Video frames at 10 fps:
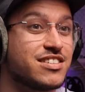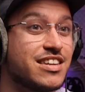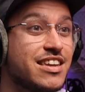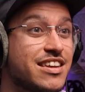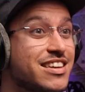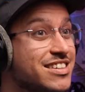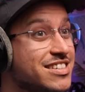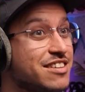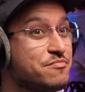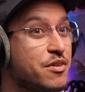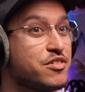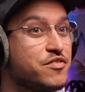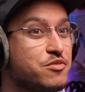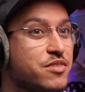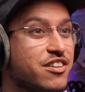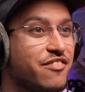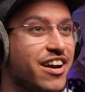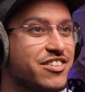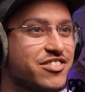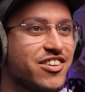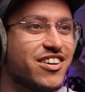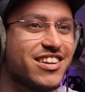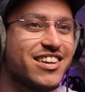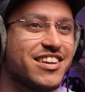see if both of you were right or not.